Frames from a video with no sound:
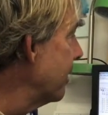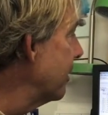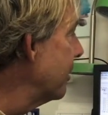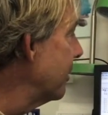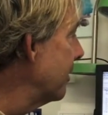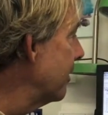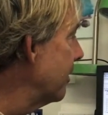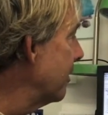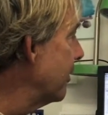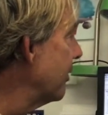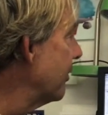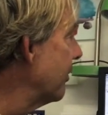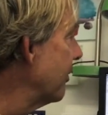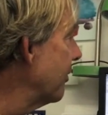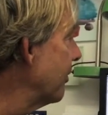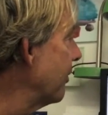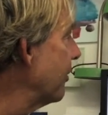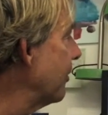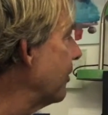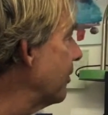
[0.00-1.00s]
where everybody
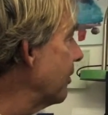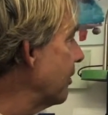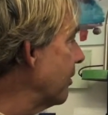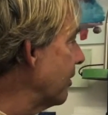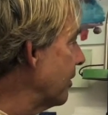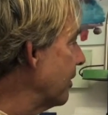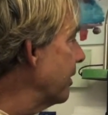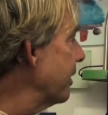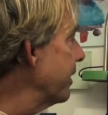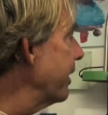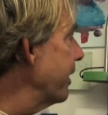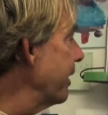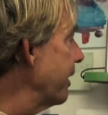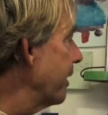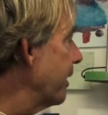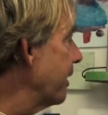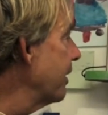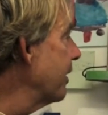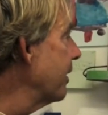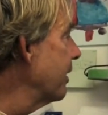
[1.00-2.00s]
parks now for the
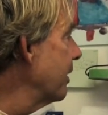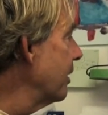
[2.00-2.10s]
trolley.